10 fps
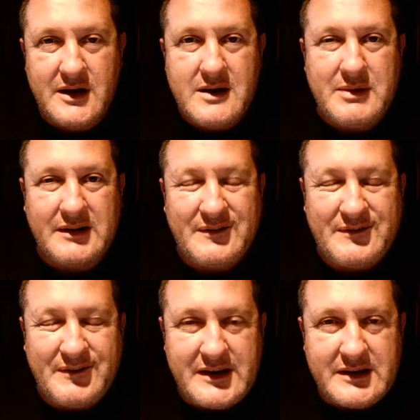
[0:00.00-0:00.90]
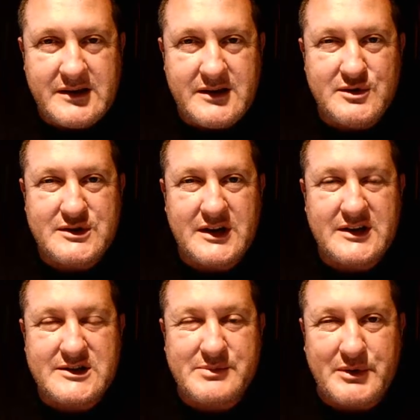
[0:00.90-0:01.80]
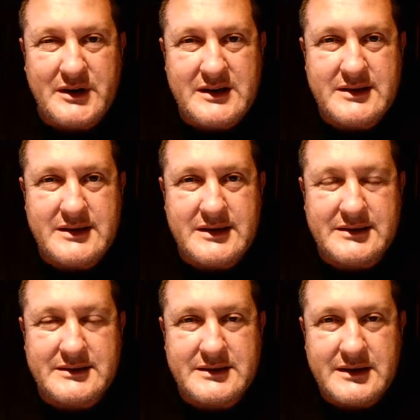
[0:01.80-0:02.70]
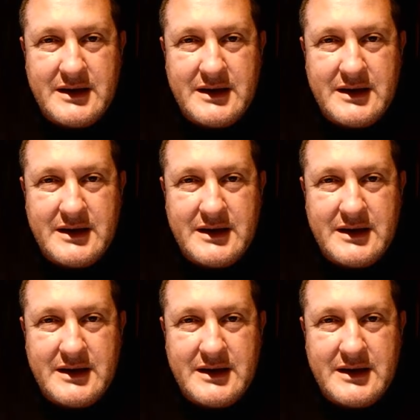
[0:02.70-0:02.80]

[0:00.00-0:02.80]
But fake news and spreading things